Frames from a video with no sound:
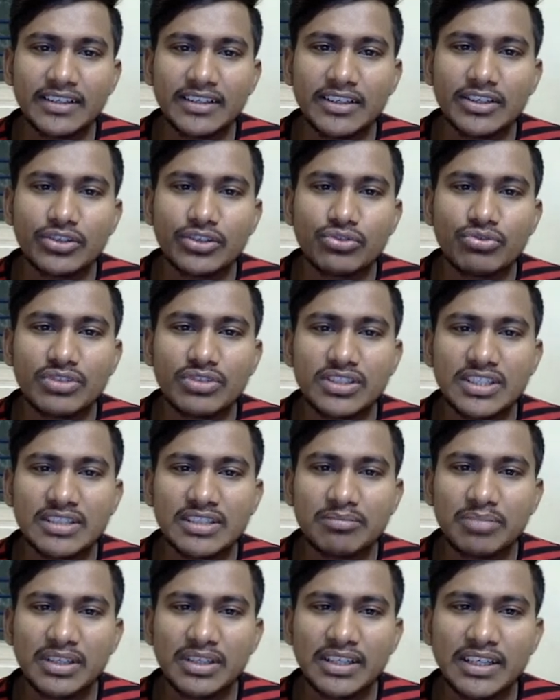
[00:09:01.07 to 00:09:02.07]
So which is
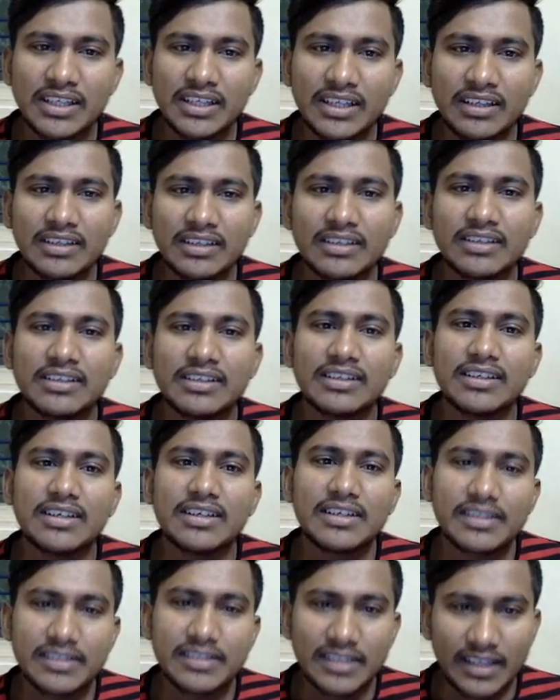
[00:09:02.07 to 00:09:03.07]
bigger?
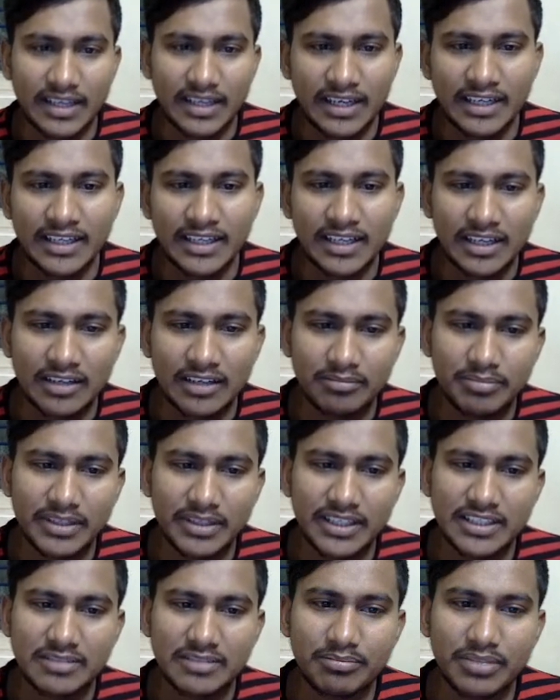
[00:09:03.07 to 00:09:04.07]
Second carpet
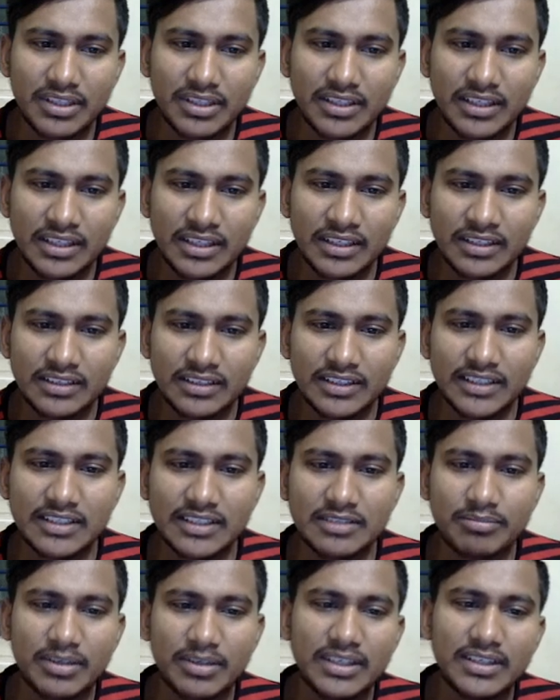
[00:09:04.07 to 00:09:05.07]
is bigger, that is
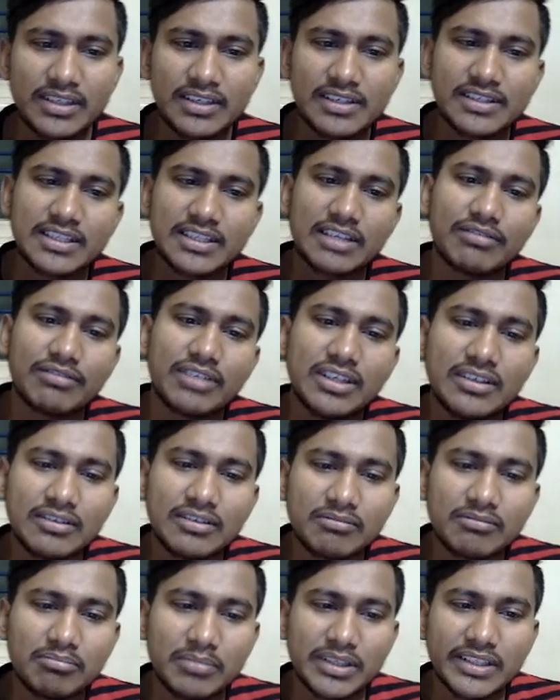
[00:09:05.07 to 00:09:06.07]
by 7
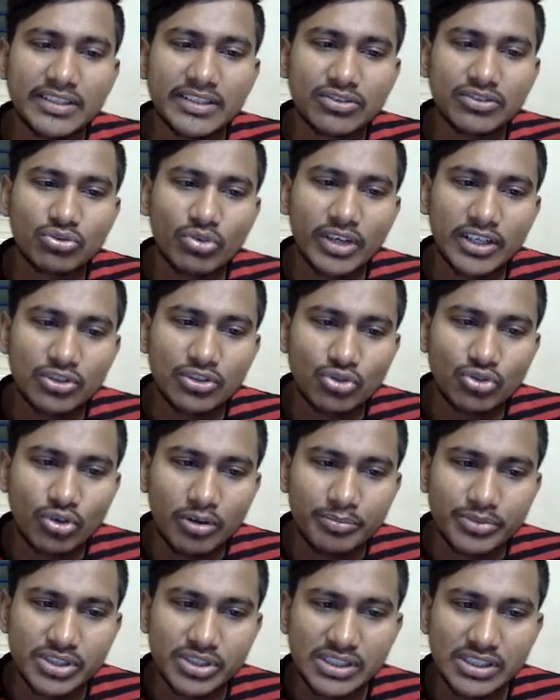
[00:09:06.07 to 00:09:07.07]
meter square. So
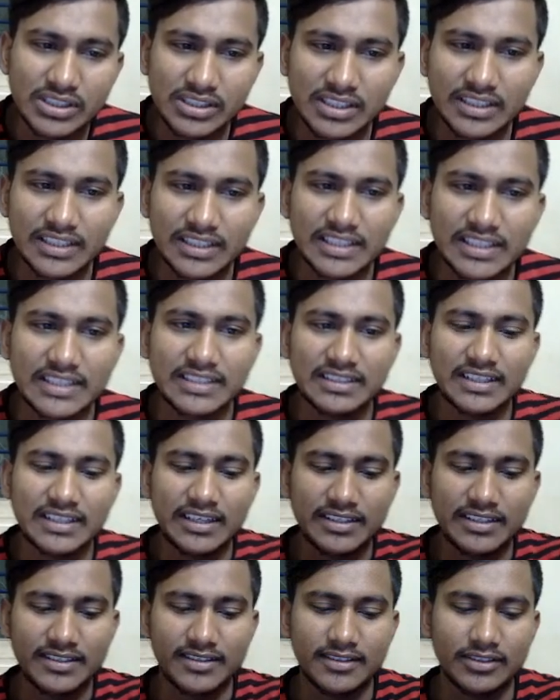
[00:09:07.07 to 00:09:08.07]
option D is the
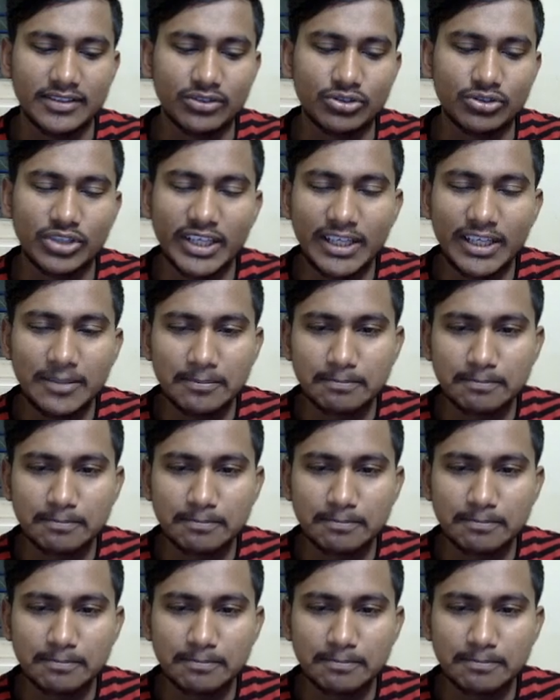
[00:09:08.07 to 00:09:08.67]
answer. Okay.